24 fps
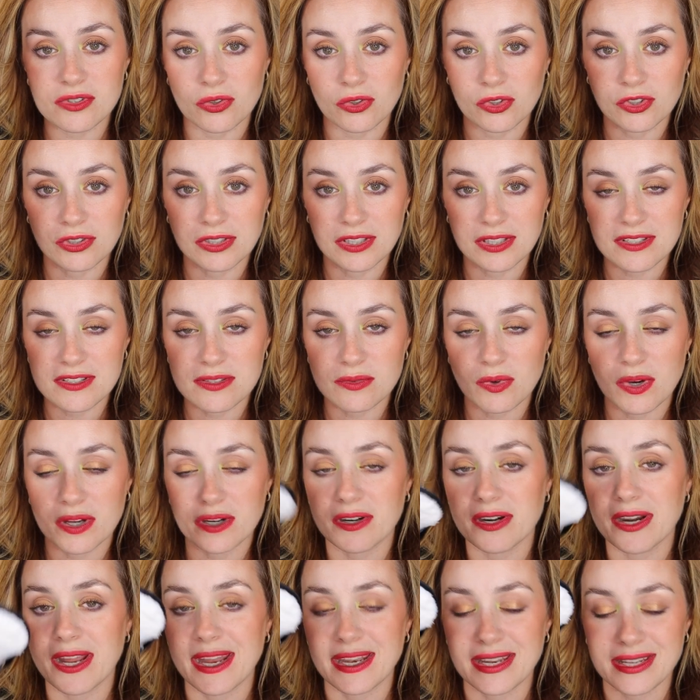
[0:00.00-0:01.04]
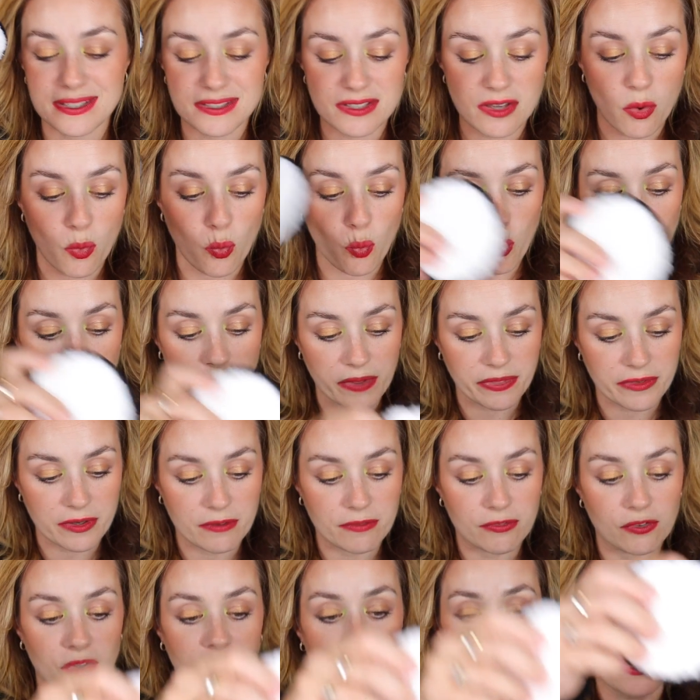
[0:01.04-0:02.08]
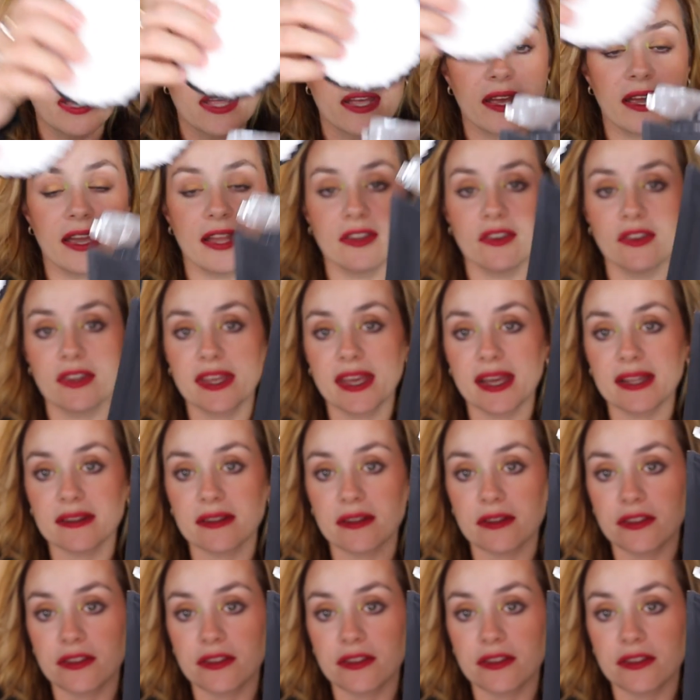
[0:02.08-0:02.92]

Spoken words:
All you need is water and it's wonderful. And you get